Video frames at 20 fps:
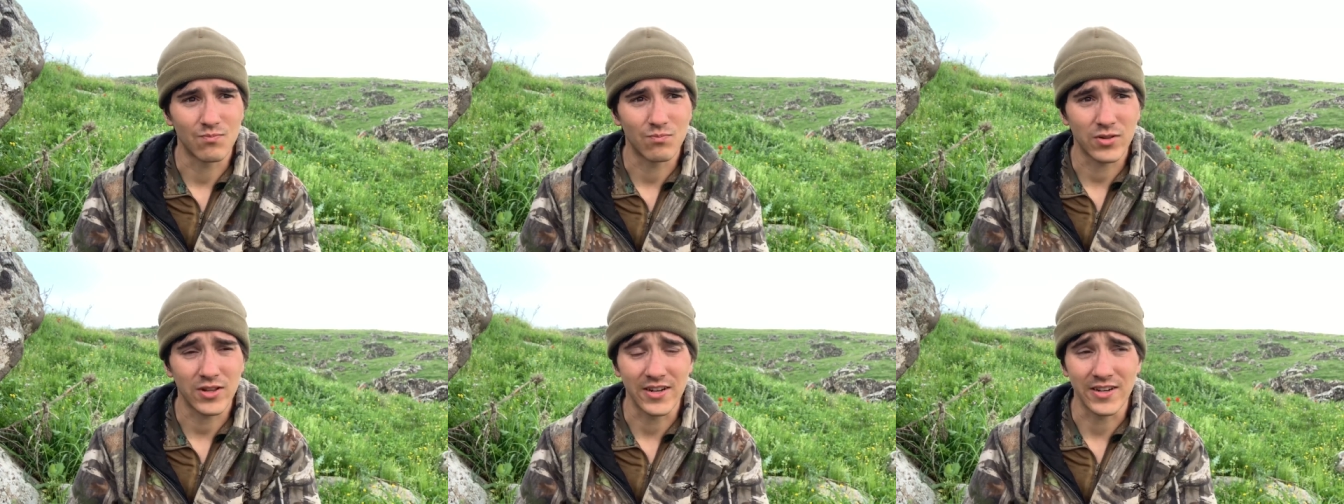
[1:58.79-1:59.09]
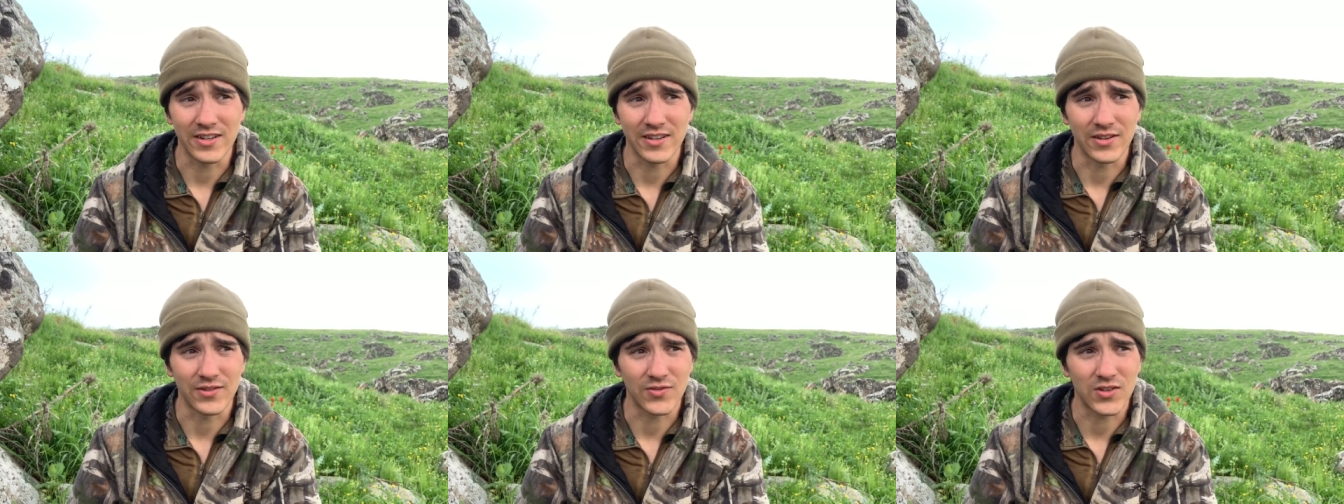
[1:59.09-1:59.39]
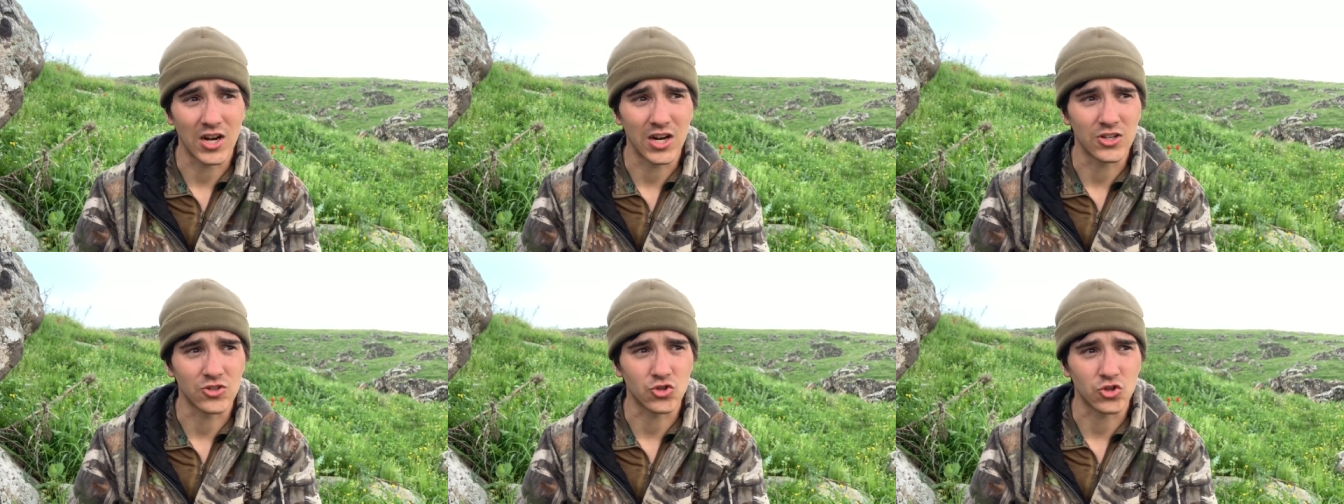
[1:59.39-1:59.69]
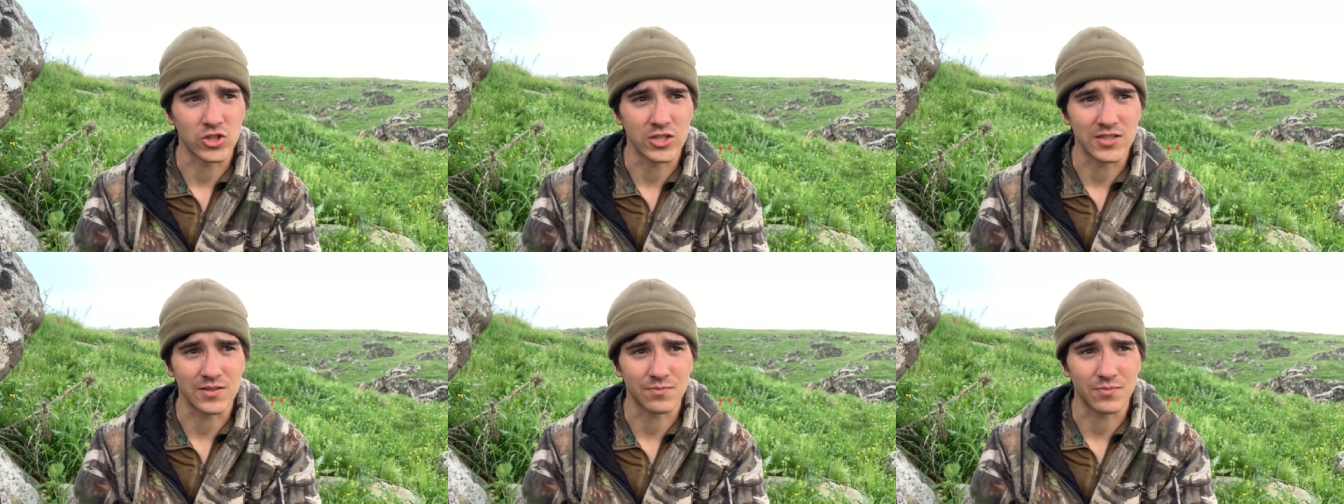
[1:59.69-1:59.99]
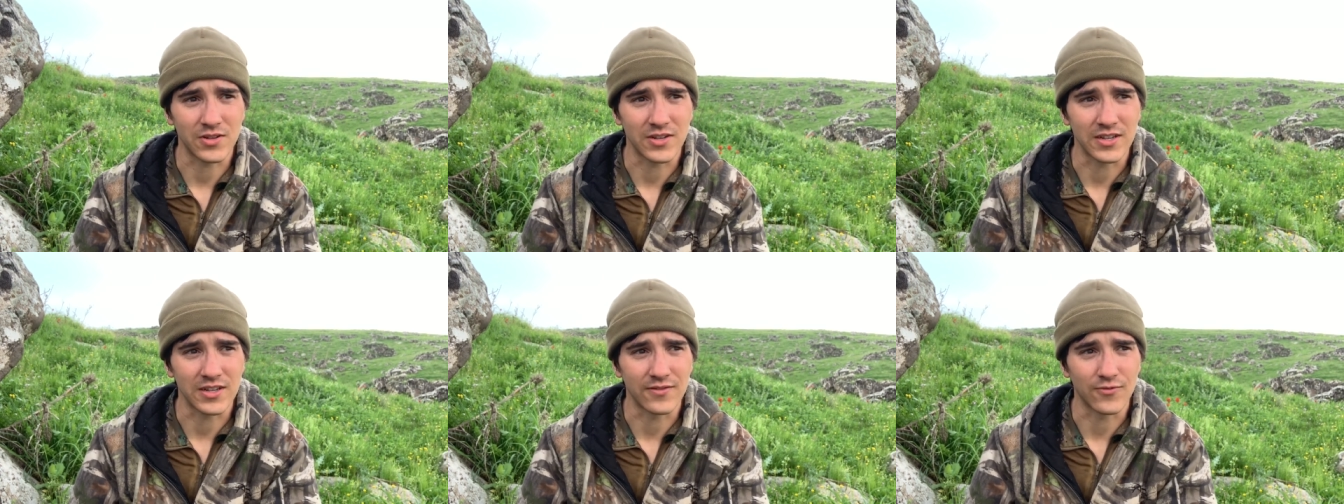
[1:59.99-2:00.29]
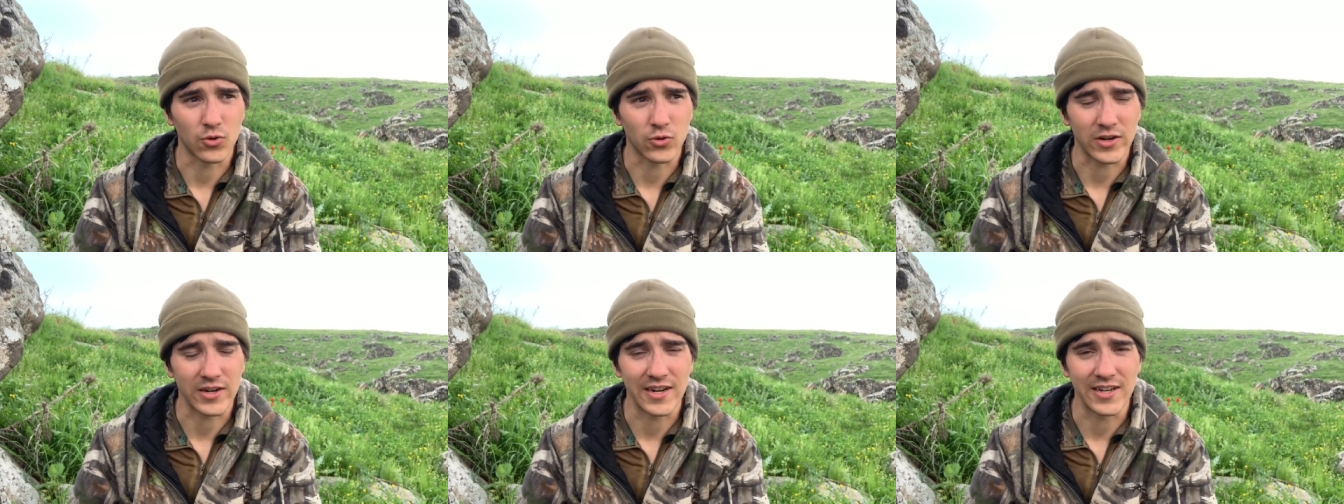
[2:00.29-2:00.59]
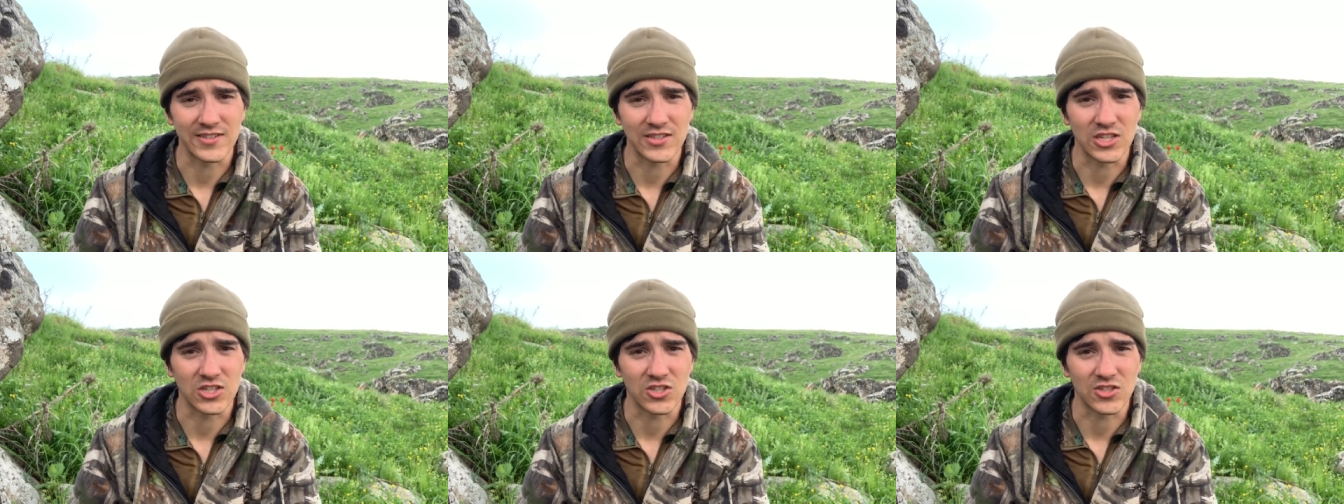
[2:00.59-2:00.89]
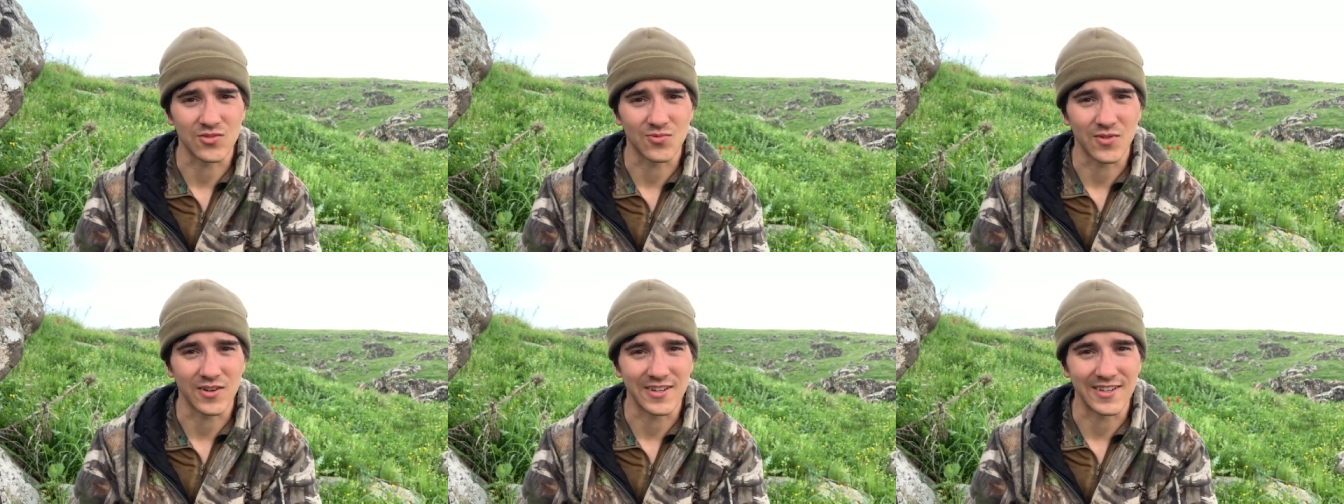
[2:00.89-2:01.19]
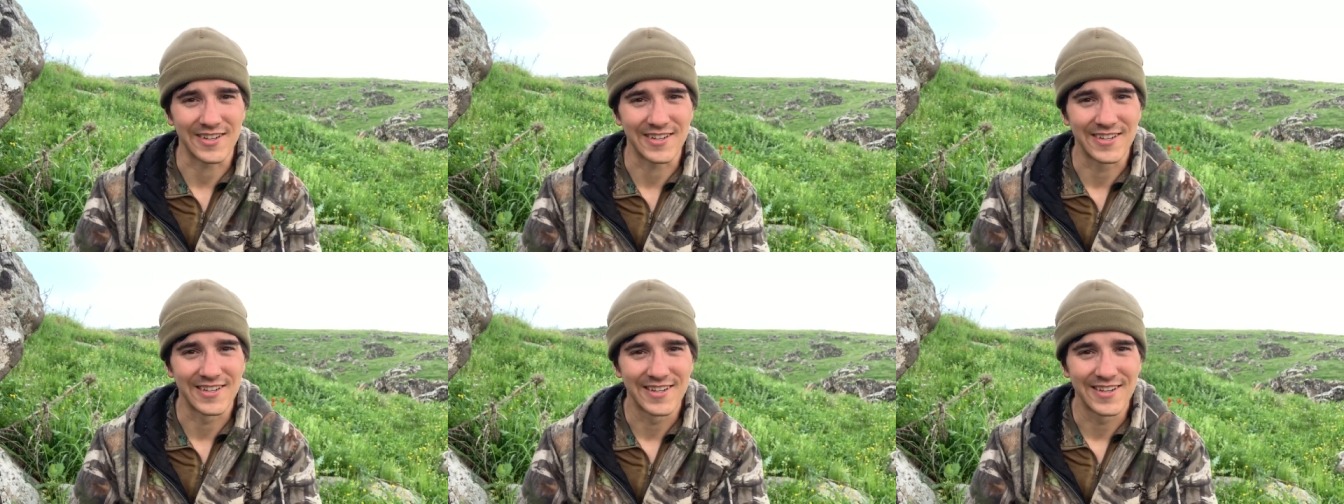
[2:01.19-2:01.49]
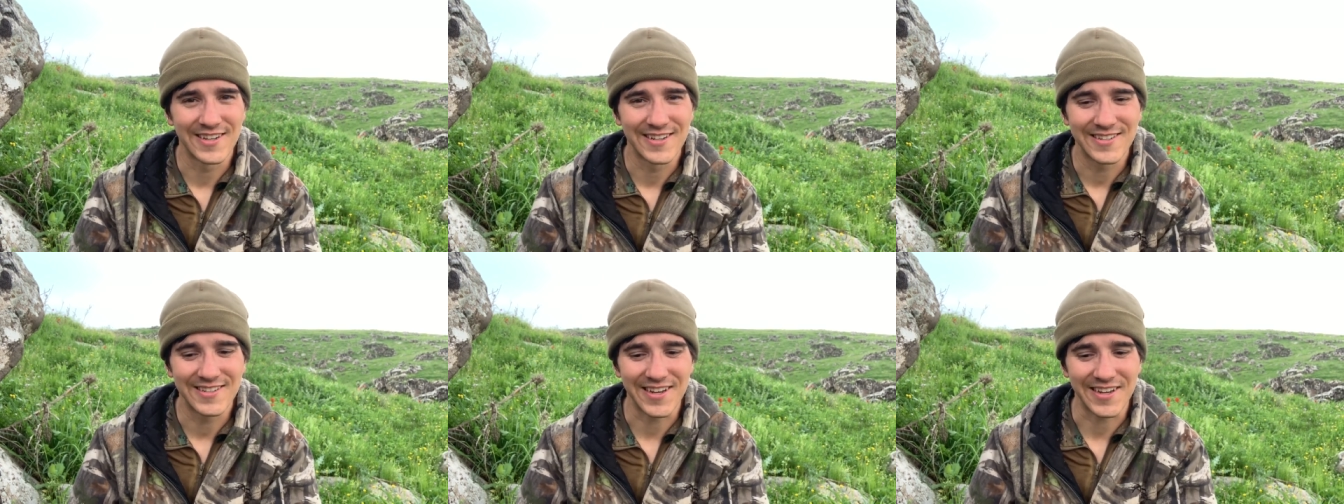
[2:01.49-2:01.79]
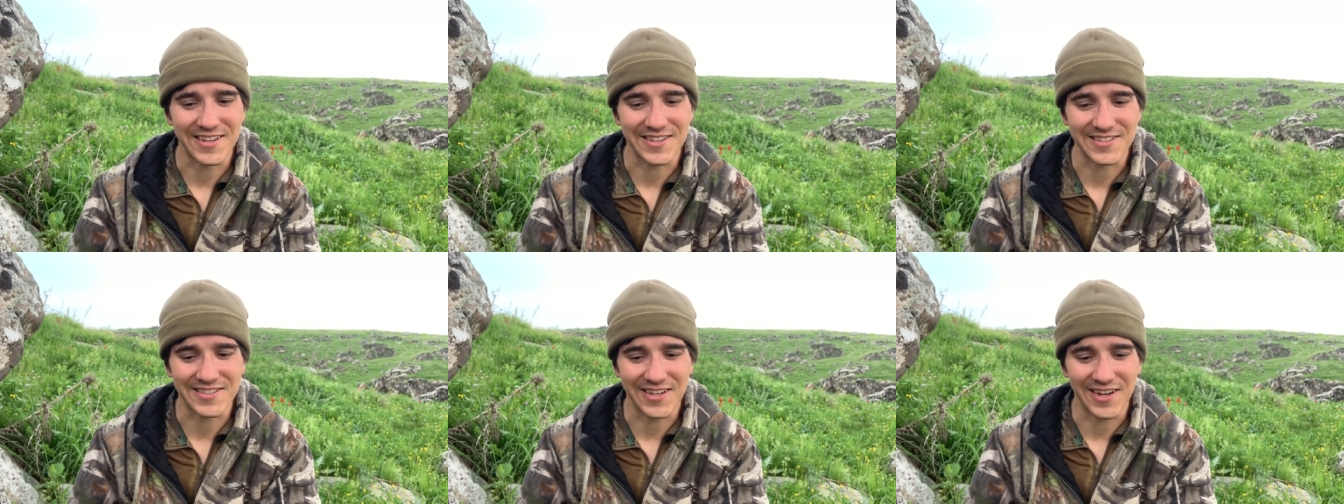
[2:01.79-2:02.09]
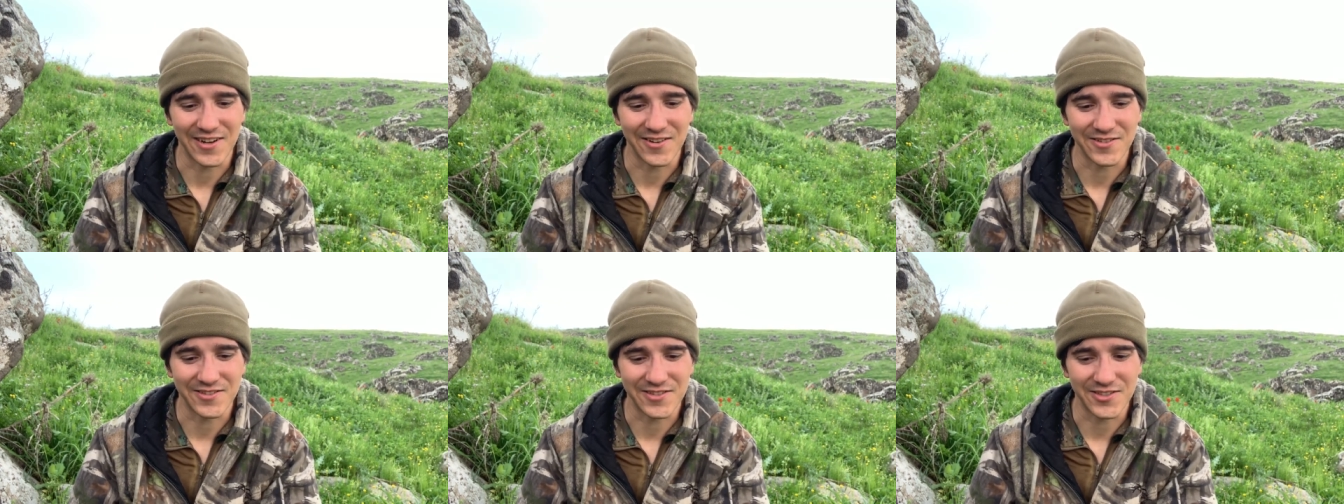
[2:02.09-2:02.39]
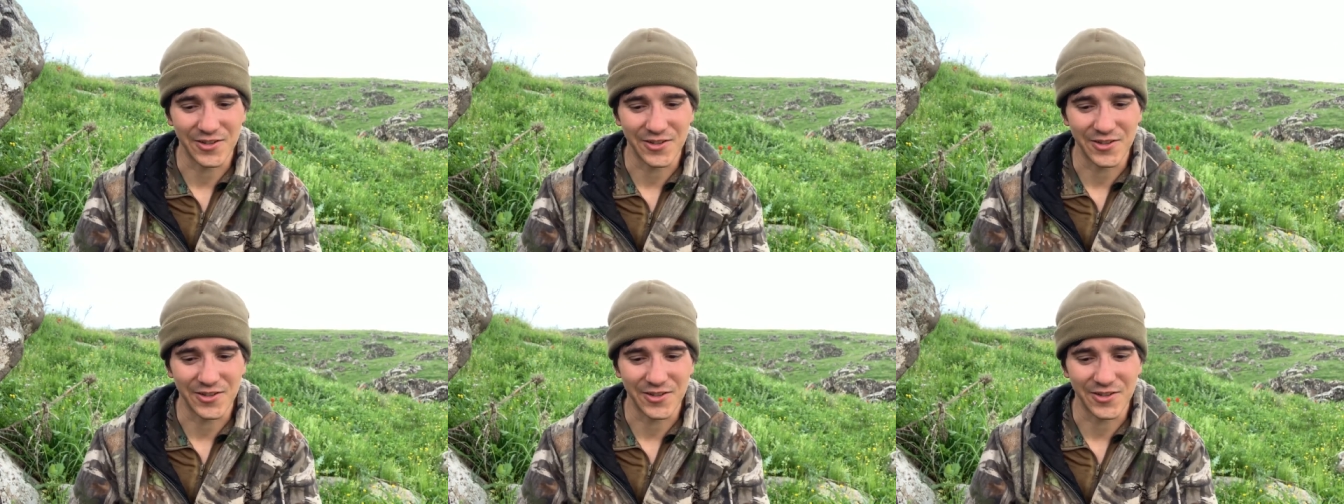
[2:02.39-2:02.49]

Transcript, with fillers: plenty of countries and plenty of organizations want to take us out.